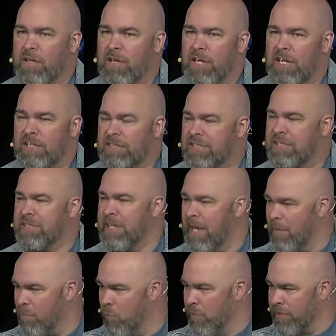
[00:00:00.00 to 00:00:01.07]
in
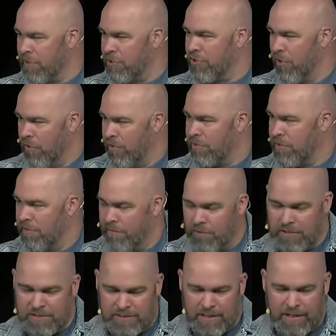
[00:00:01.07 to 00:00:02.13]
step with the church, if you
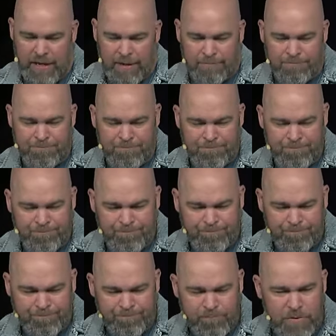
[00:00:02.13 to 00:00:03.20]
could say that.
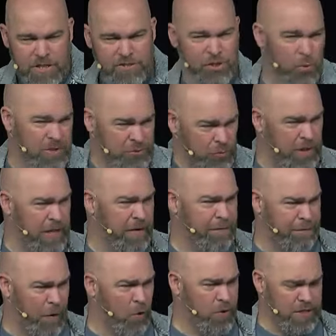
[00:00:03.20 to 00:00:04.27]
So it's really a
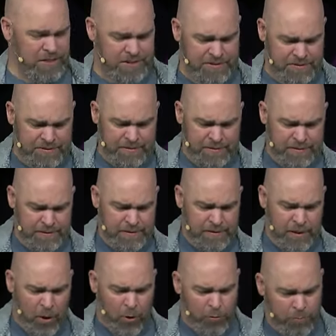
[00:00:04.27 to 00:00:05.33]
focus
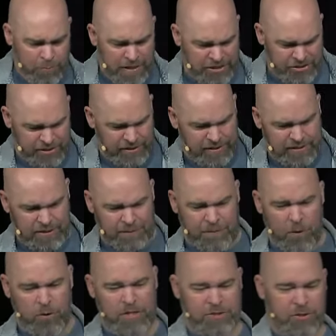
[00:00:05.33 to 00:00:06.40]
on mission. It's a
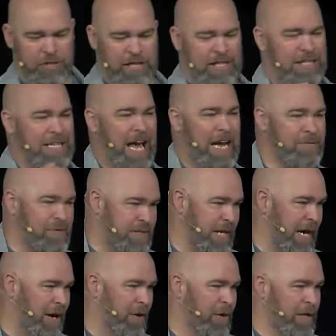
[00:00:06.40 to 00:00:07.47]
focus on the
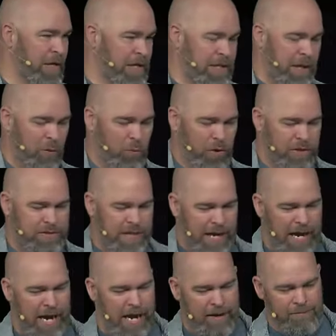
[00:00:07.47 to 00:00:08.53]
lifestyle that we're to
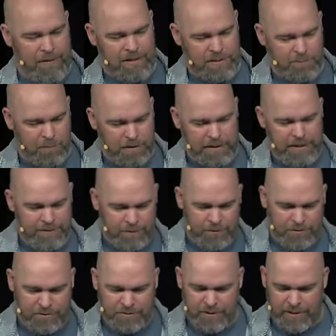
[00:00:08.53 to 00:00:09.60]
have as
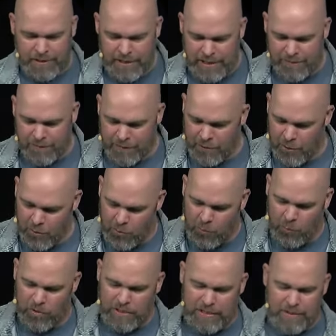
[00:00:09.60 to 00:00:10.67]
believers, even though
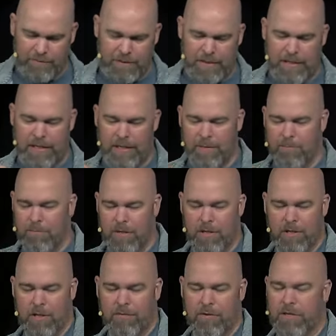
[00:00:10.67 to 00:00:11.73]
we're living in the
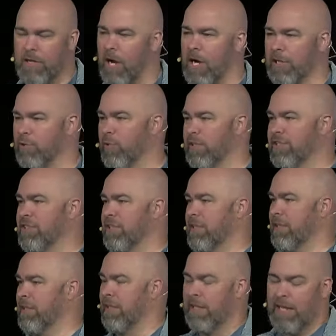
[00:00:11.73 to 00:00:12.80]
middle of a non
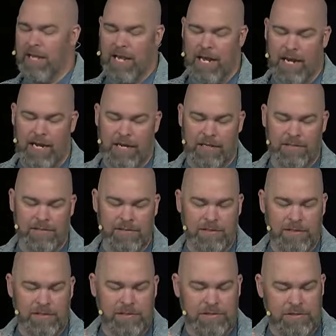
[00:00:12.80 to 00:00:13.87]
Christian and
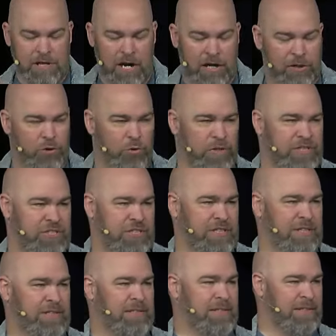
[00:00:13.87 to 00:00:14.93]
non
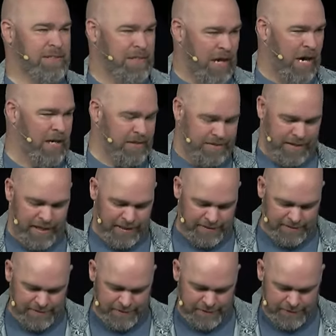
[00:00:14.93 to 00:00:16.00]
Christian
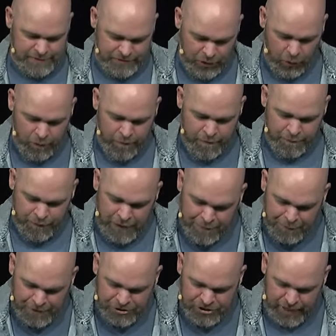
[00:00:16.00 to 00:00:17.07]
context. So,
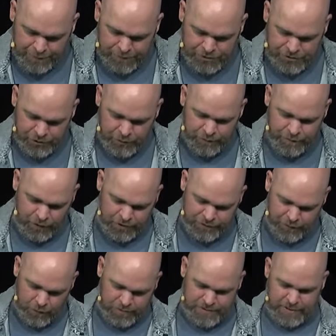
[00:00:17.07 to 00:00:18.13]
Philippians chapter 2, verse
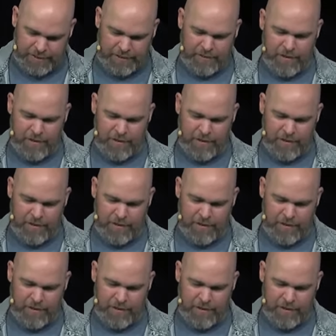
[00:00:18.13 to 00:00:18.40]
14